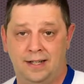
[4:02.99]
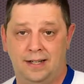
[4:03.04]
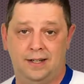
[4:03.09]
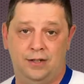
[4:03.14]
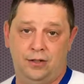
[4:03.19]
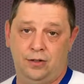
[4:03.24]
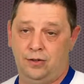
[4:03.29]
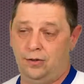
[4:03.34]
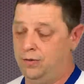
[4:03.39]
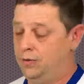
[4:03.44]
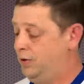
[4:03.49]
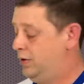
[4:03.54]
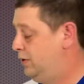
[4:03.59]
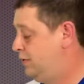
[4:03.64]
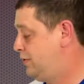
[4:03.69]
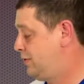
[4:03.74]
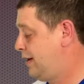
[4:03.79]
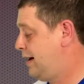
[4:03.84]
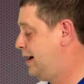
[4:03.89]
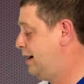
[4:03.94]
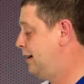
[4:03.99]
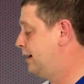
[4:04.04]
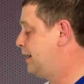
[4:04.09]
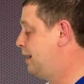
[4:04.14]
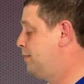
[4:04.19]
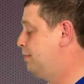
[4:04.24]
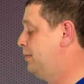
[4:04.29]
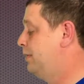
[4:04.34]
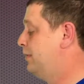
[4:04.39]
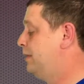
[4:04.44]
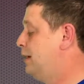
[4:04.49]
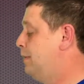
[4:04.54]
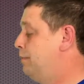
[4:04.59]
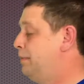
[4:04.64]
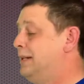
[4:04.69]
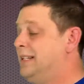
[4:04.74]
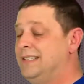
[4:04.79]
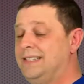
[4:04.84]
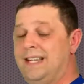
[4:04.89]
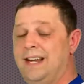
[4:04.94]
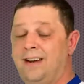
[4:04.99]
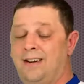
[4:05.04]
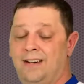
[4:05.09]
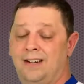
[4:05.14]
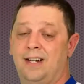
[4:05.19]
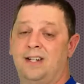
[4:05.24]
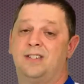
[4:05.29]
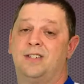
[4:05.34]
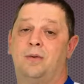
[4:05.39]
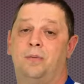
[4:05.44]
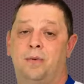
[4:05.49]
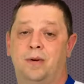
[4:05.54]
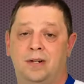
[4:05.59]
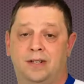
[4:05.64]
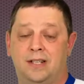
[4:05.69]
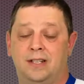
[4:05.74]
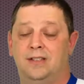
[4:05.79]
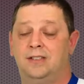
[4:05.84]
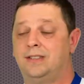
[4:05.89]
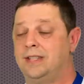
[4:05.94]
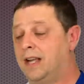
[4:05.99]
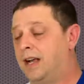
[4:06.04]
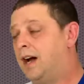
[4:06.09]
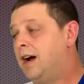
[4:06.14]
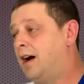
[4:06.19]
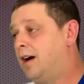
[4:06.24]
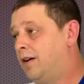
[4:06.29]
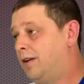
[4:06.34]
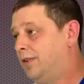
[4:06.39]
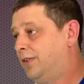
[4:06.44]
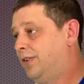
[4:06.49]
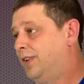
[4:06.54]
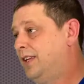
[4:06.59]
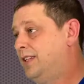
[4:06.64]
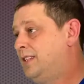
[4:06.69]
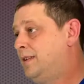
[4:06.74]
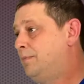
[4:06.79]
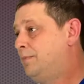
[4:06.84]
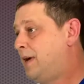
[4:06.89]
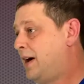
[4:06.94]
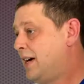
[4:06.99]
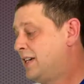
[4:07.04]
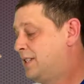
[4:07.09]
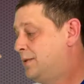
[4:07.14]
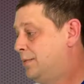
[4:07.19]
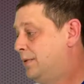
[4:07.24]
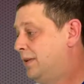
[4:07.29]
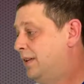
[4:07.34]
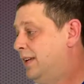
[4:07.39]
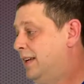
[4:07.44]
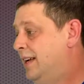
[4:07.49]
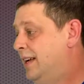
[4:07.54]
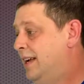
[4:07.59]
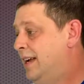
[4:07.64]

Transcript: and you try a couple of companies there and it doesn't work, and you say, oh, it's impossible.